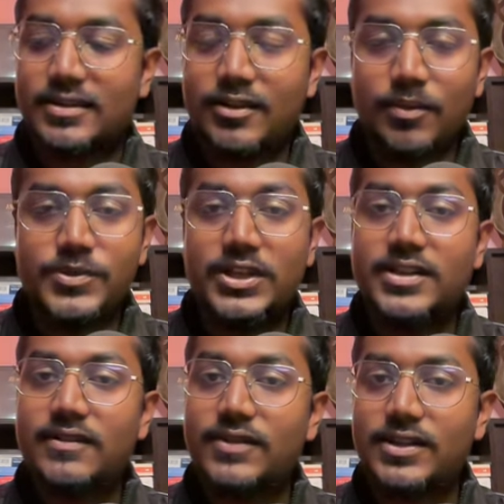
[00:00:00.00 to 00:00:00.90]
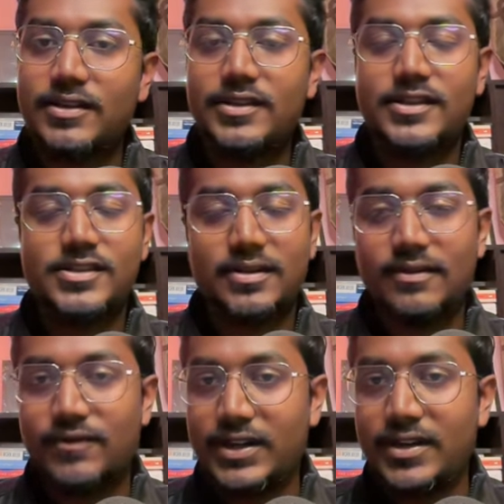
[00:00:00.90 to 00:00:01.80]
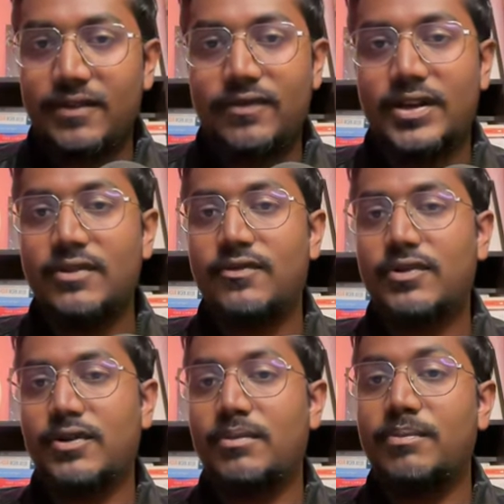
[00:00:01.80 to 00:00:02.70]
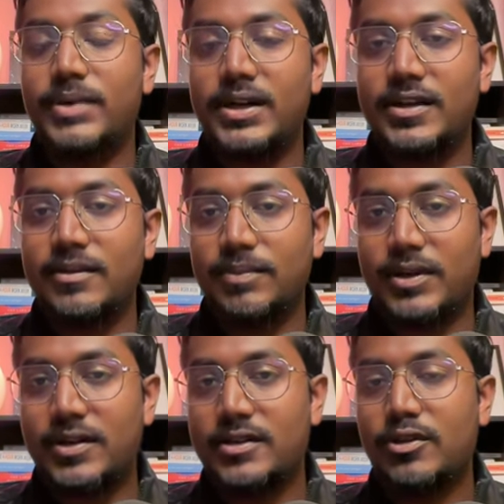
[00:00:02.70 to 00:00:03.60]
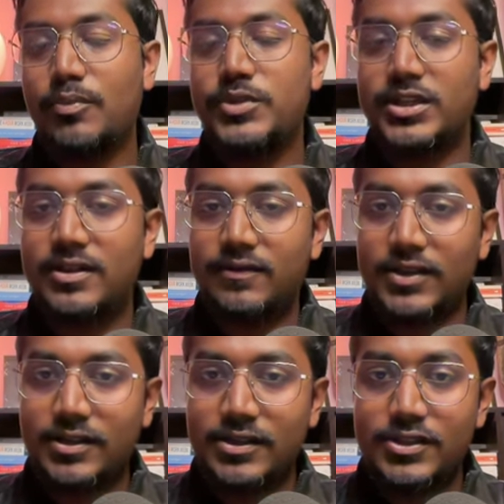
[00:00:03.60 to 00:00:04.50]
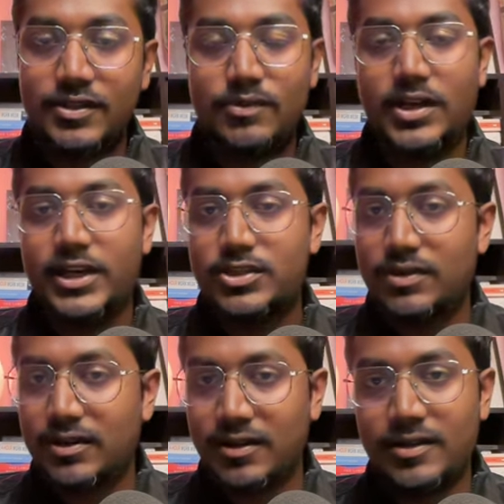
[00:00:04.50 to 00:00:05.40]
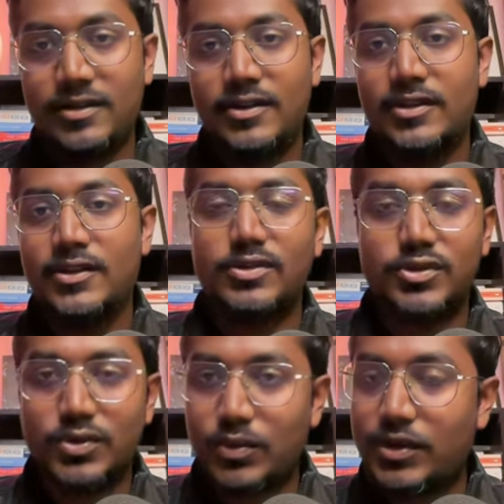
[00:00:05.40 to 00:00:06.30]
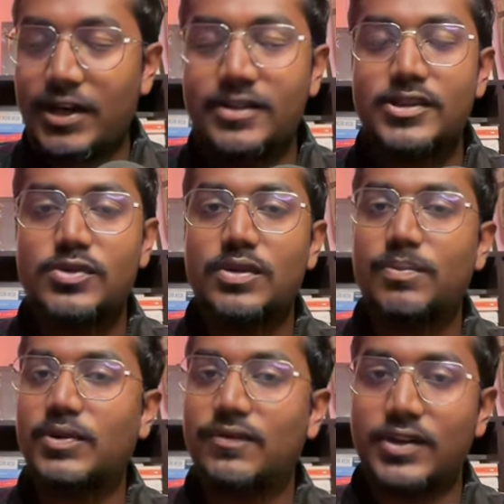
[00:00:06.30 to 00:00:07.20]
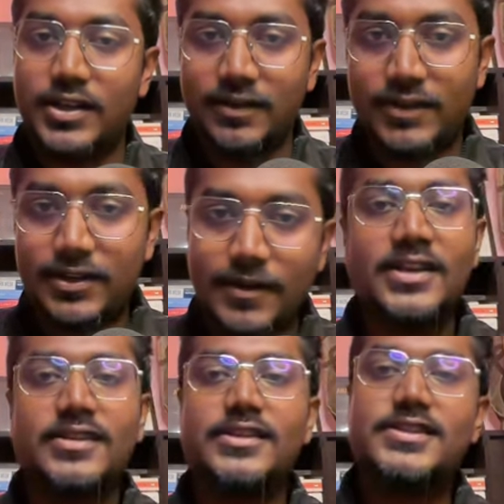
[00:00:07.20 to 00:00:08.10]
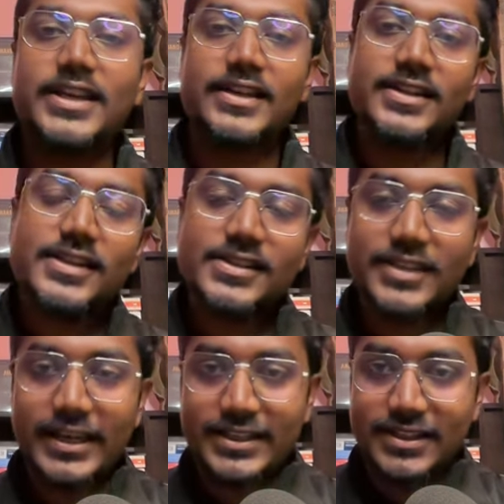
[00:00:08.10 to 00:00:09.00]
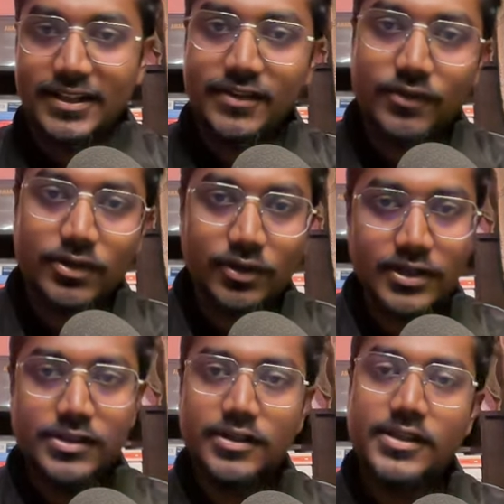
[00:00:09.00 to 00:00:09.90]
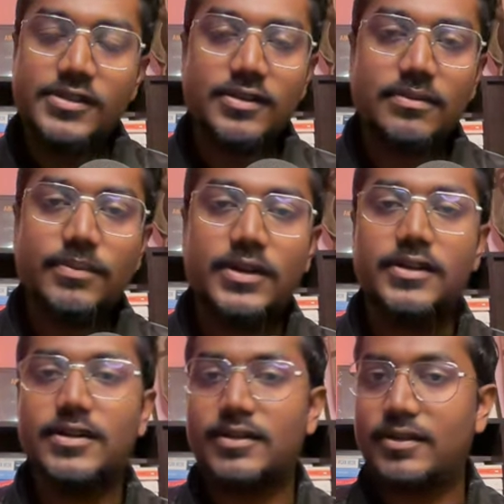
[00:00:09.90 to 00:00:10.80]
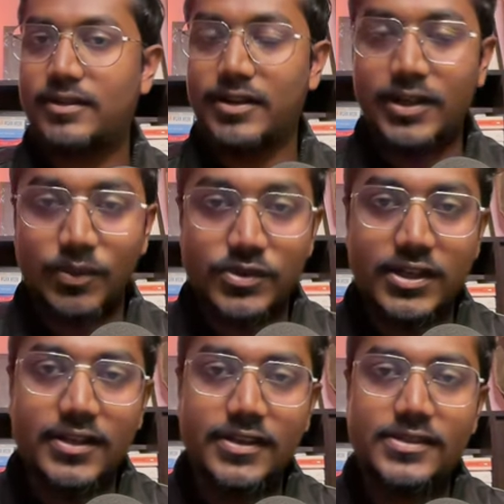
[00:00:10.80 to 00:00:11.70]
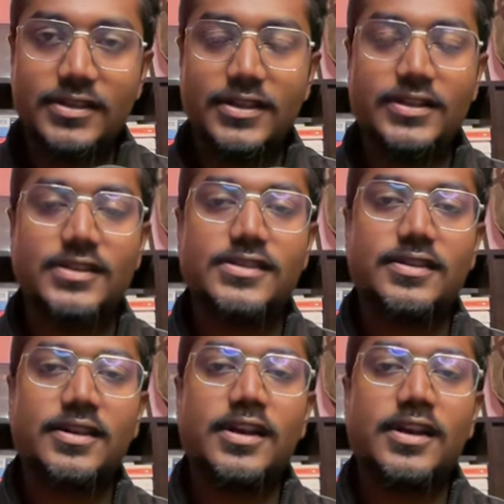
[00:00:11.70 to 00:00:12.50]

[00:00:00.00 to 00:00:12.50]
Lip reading: The objective here is very different from building a product. The objective here is to actually learn. So don't add this to your portfolio ever. This technique is excellent for knowledge retention, but the downside is it is